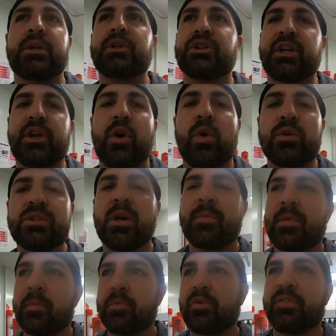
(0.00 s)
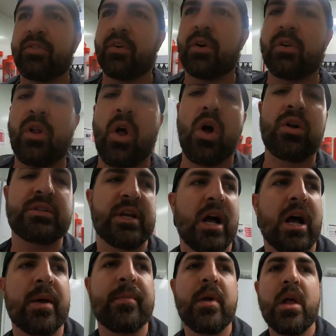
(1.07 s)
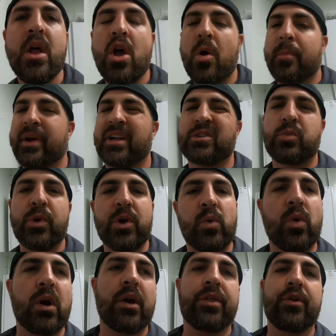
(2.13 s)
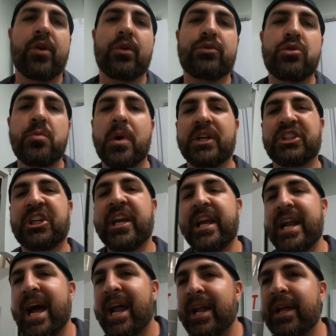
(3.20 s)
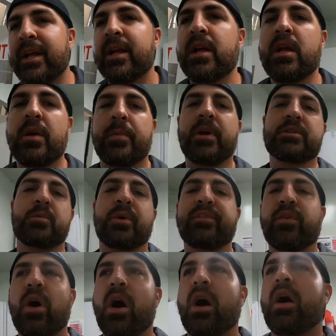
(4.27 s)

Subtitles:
It usually holds up the boot for a long time because we don't want to throw too much heat at it, because we've